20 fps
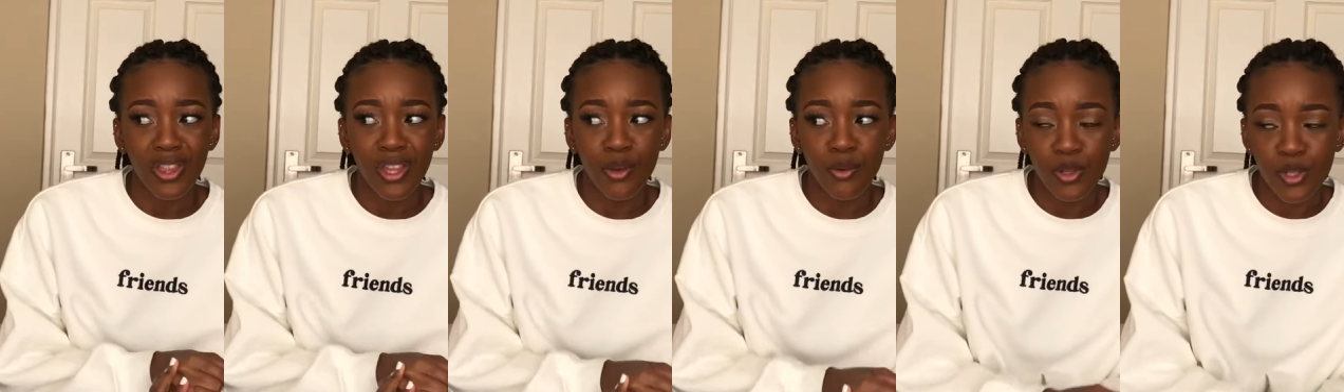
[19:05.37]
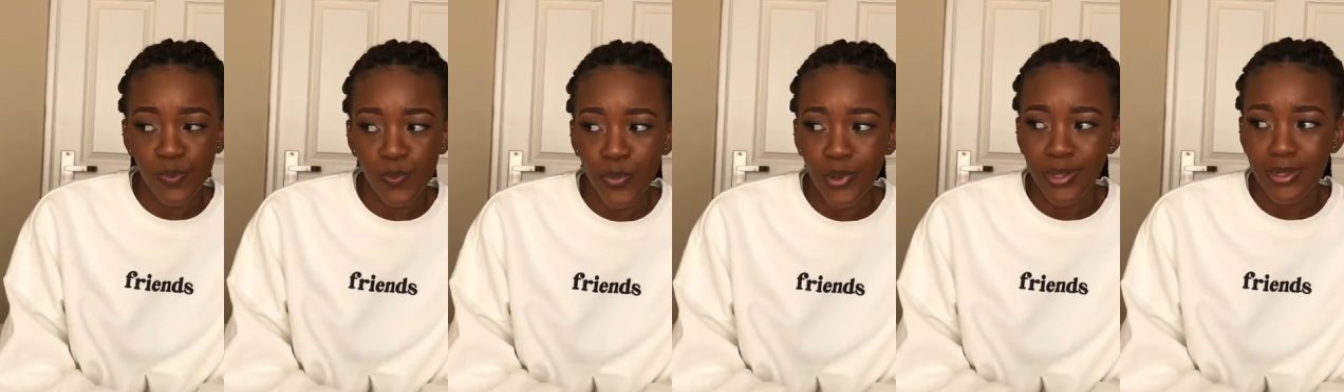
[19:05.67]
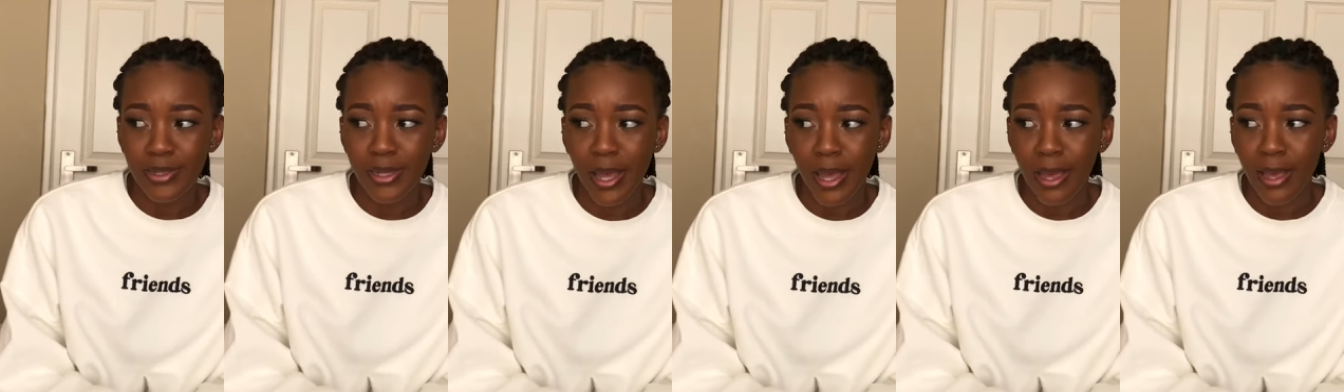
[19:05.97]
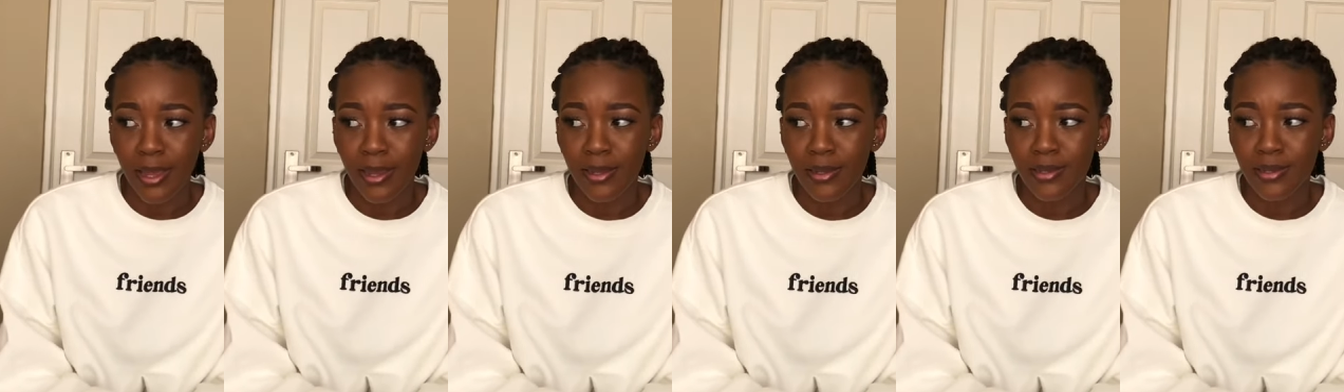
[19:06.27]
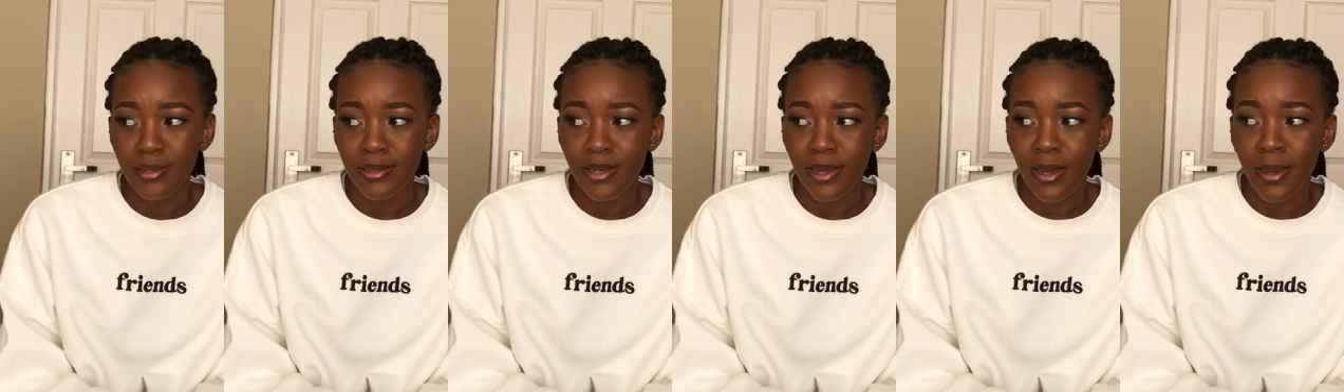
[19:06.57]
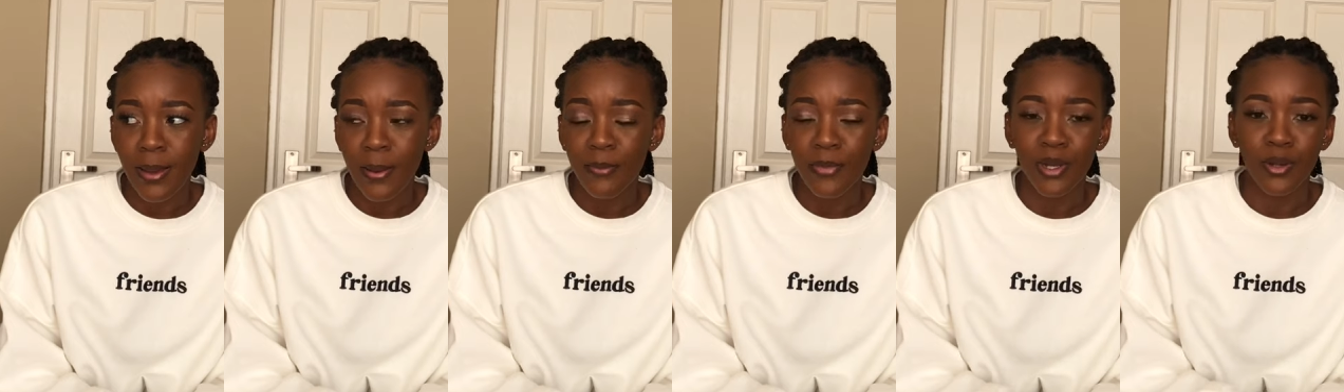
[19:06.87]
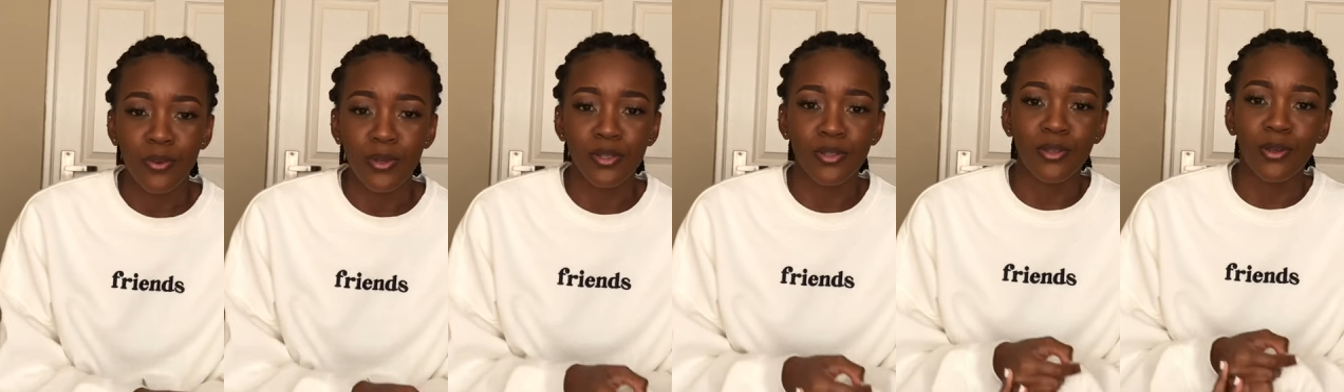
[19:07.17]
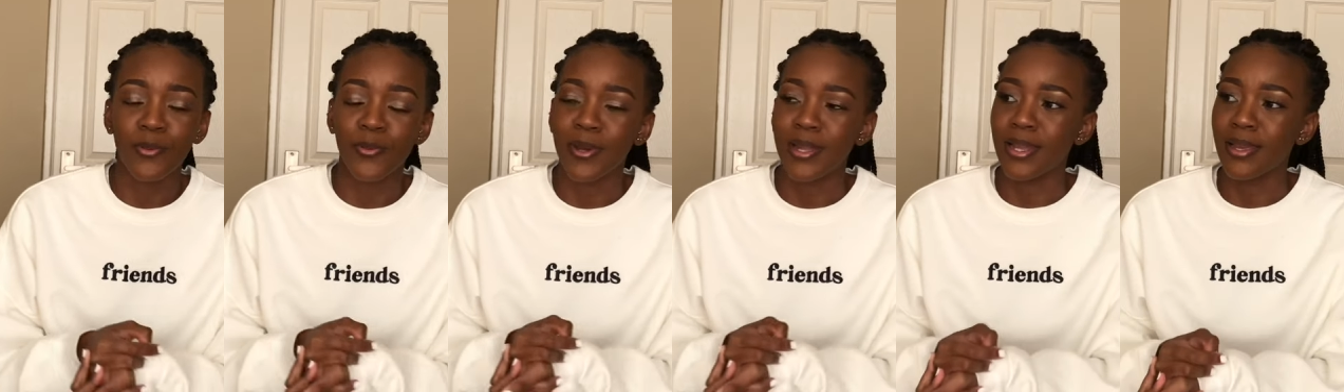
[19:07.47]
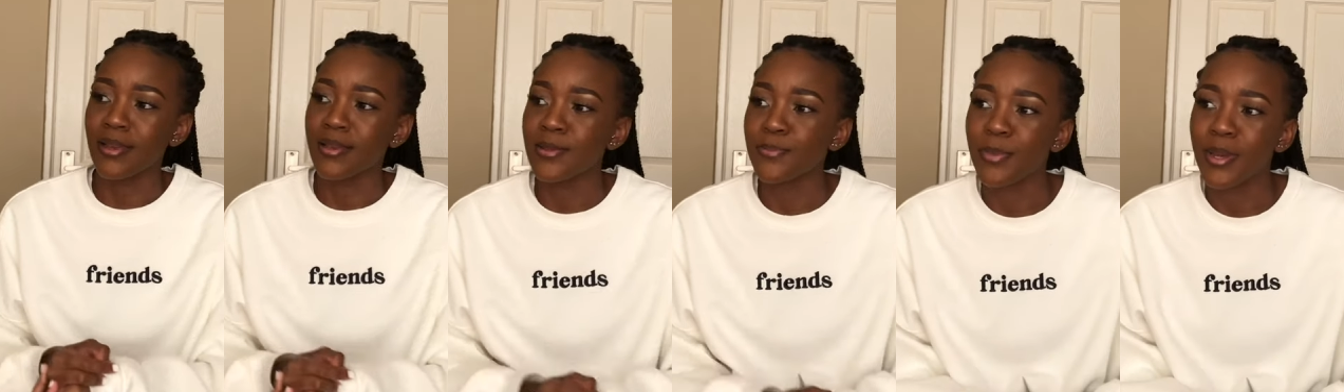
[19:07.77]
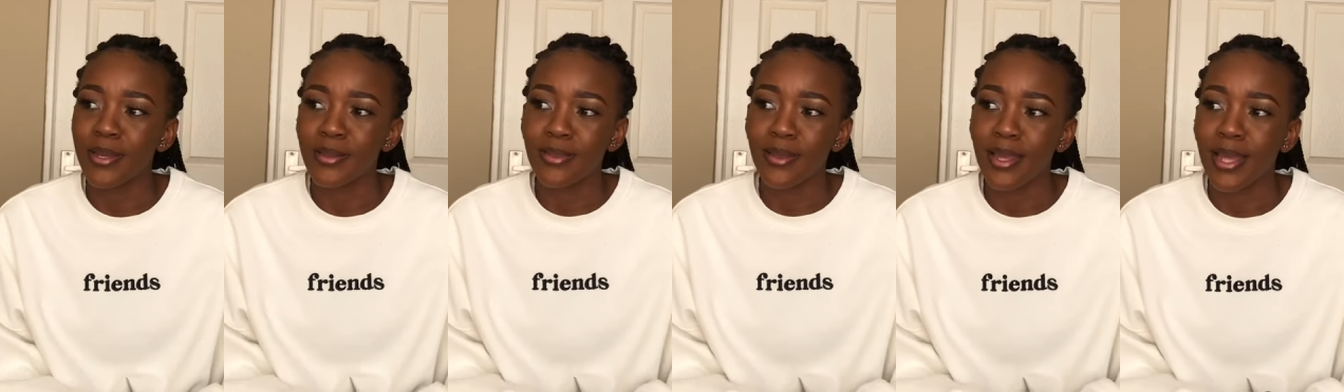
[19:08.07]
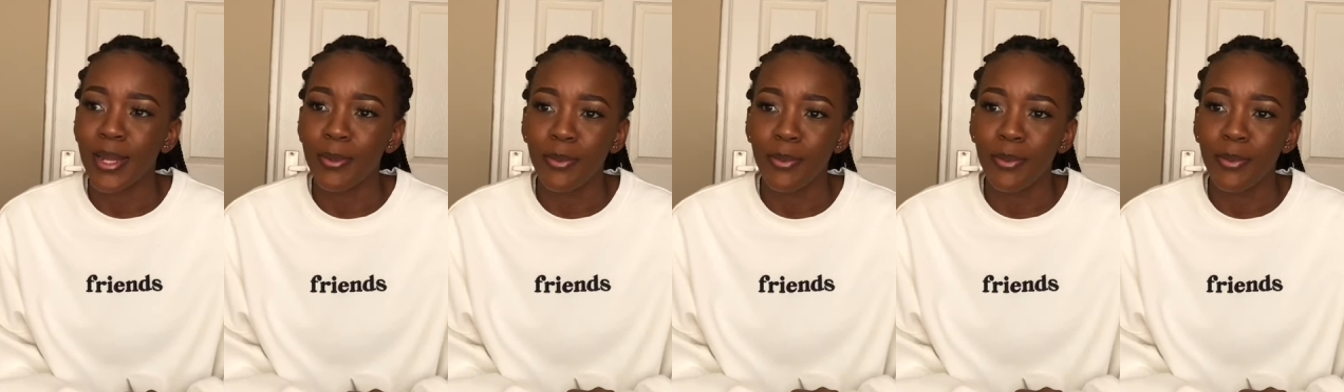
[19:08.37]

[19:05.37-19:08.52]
responded, but it was not what I expected,